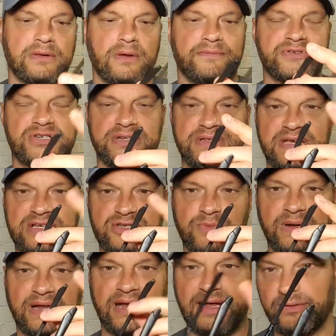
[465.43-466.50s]
obviously, these
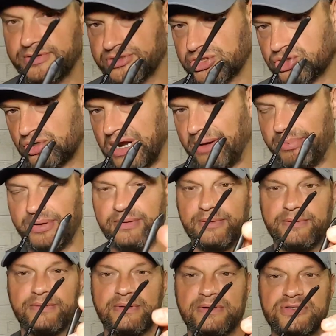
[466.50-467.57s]
will allow the strap
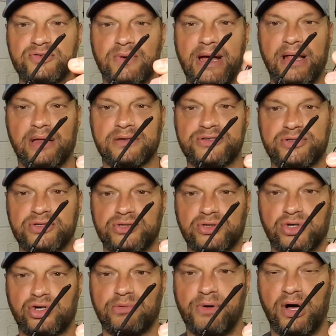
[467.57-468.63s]
as well, so they
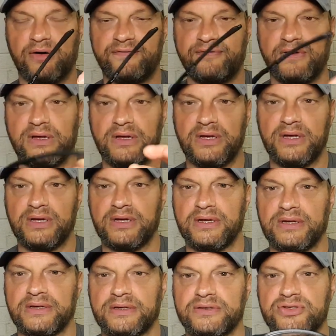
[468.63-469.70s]
don't come off.
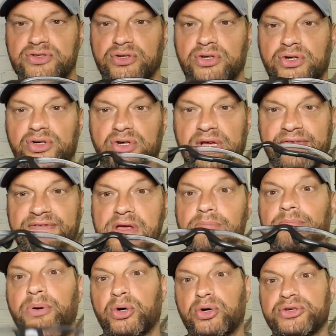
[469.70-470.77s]
So if you're
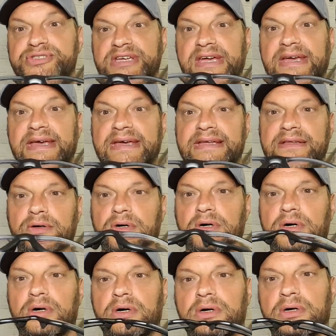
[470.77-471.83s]
boating
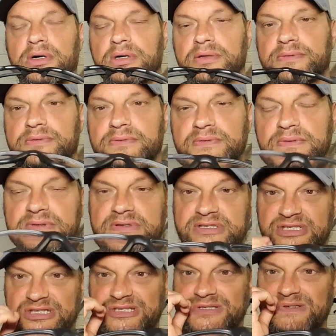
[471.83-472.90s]
or, or
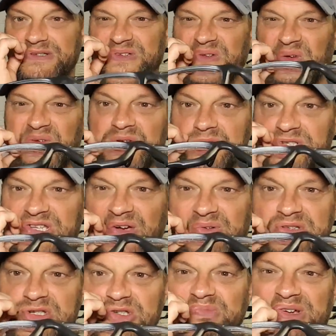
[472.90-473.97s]
you know, you're
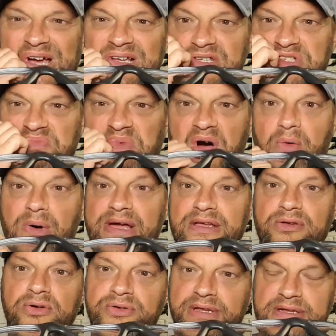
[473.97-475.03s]
doing some kind of sport where you
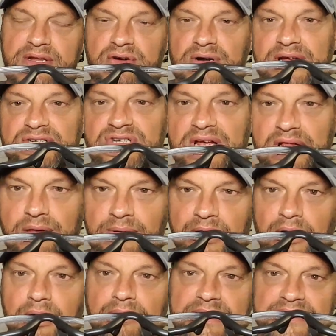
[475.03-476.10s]
don't need the crash helmet
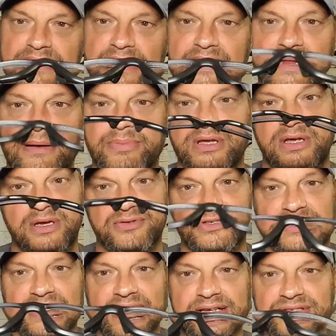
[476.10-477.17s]
or anything like that, but you're
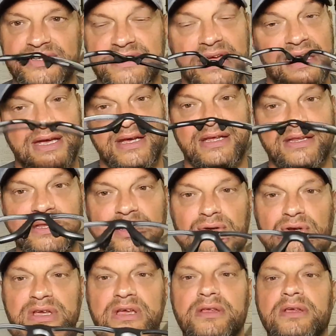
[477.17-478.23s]
using the glasses, you
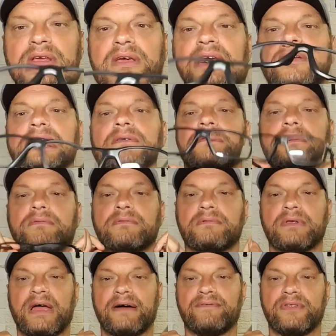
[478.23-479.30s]
know, you, you can
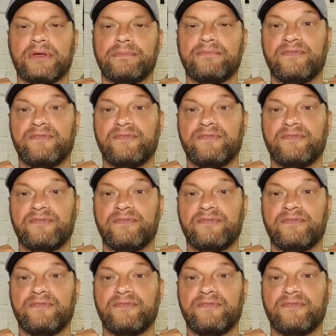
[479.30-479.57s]
have them